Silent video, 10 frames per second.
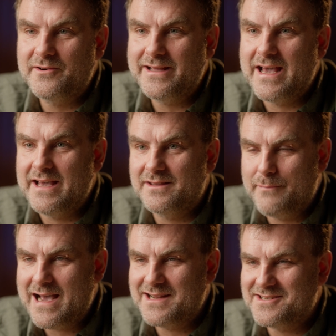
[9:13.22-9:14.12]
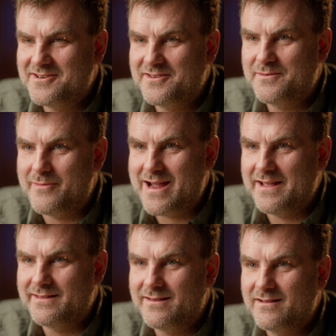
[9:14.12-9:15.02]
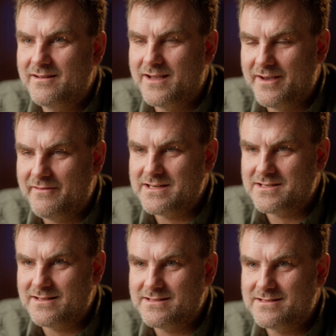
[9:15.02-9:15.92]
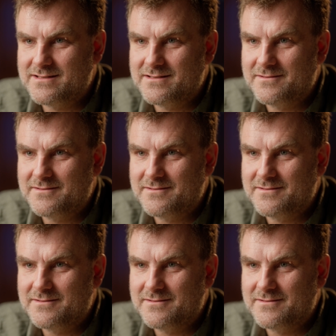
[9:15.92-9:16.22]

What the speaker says: create passionate brand evangelists.